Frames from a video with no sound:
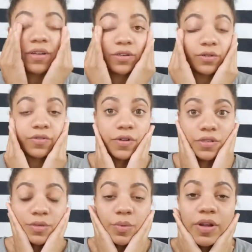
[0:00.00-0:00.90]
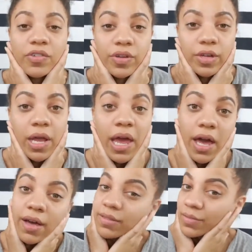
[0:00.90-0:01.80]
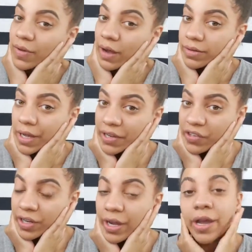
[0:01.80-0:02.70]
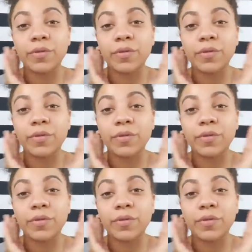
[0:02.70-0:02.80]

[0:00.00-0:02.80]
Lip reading: to do a first impression of some foundation.